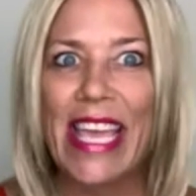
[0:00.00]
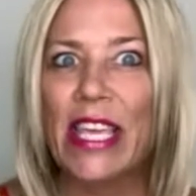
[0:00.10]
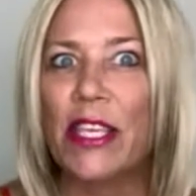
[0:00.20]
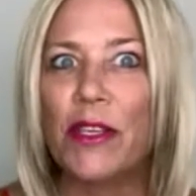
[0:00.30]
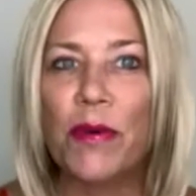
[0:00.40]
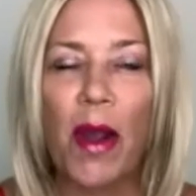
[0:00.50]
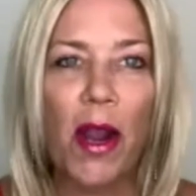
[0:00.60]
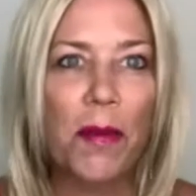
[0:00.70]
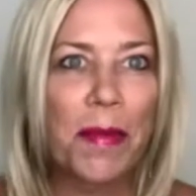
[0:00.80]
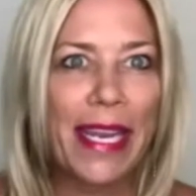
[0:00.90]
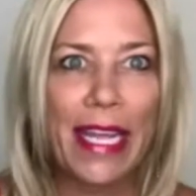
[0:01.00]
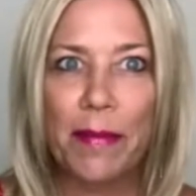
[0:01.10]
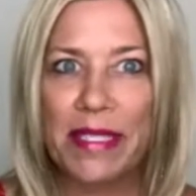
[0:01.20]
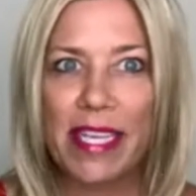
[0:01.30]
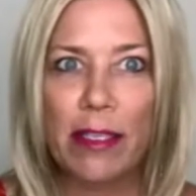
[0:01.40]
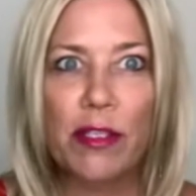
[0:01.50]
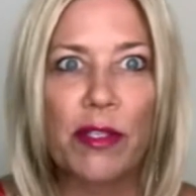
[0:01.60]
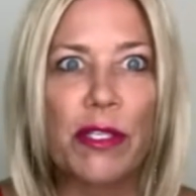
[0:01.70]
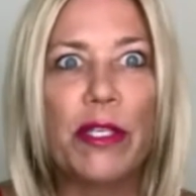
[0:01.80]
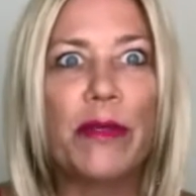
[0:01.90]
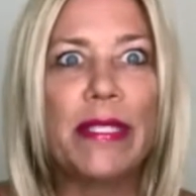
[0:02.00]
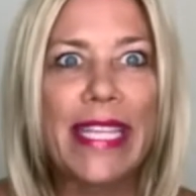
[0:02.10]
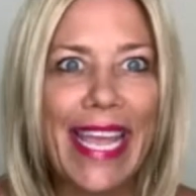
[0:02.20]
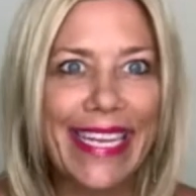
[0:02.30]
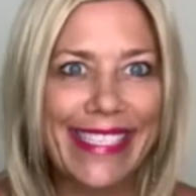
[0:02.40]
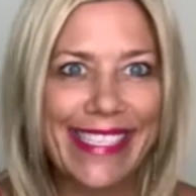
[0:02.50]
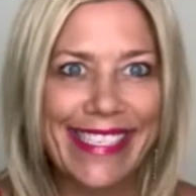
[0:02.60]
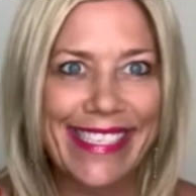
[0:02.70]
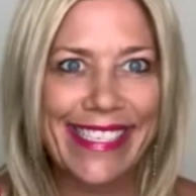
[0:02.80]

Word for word: You are meeting a potential new date